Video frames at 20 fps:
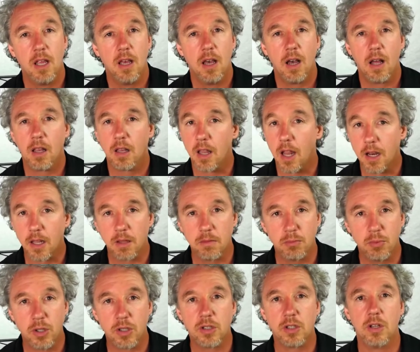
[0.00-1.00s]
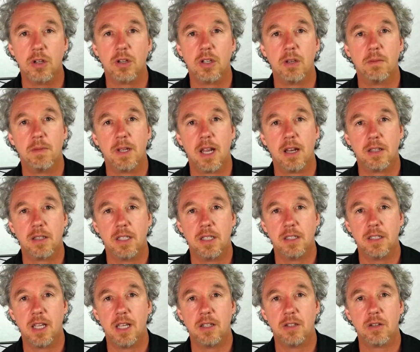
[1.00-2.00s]
a lot of the books that are coming out these
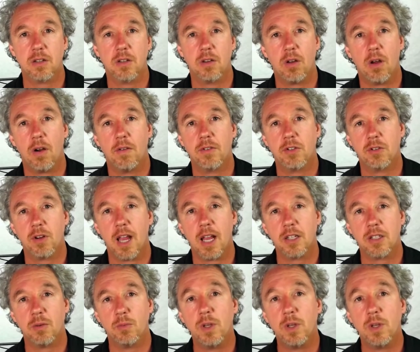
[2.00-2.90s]
days on the Law of Attraction.